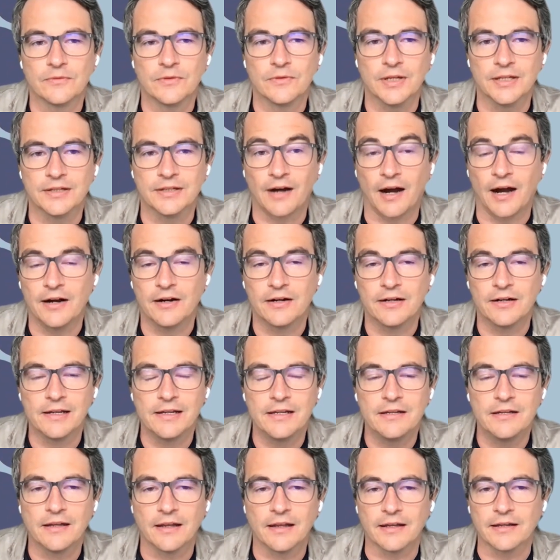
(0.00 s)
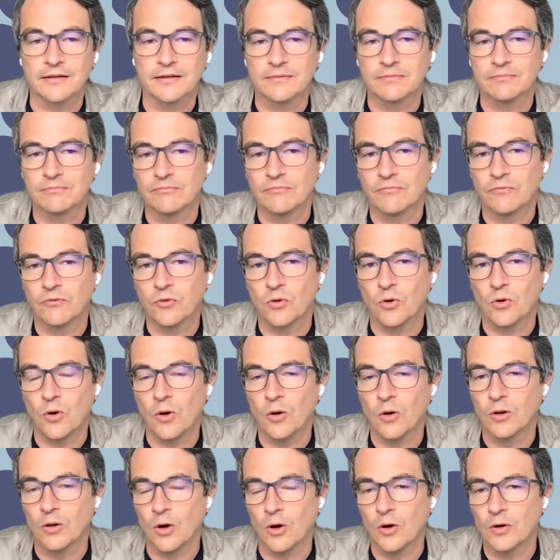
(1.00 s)
entirely, like for
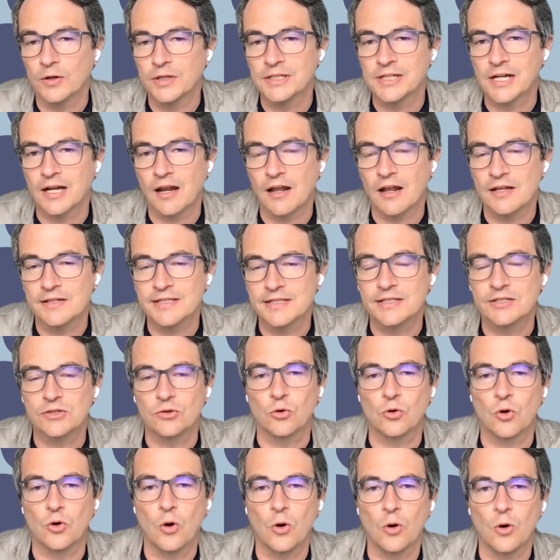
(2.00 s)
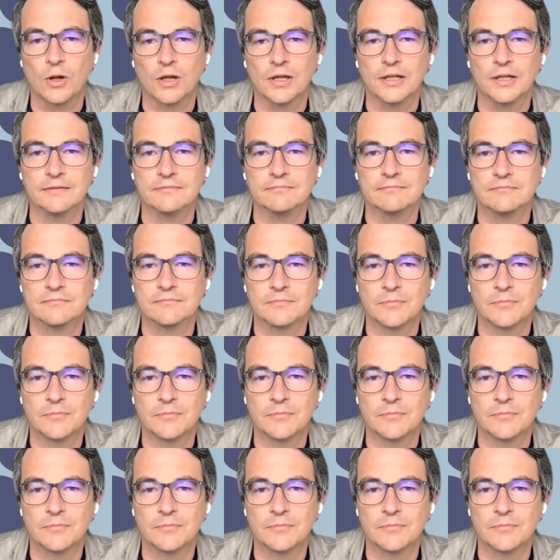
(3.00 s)
all audit classes or all